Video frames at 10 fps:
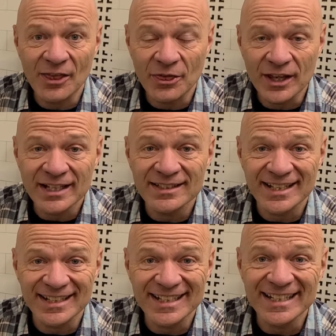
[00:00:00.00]
things
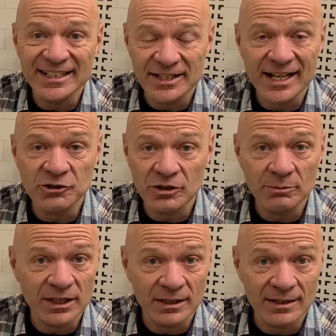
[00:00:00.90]
that need attention,
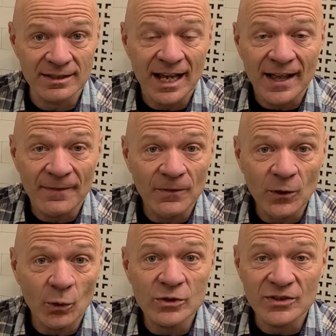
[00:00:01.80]
because
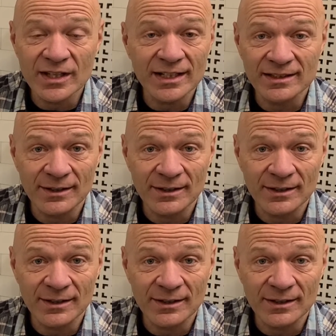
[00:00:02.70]
those things,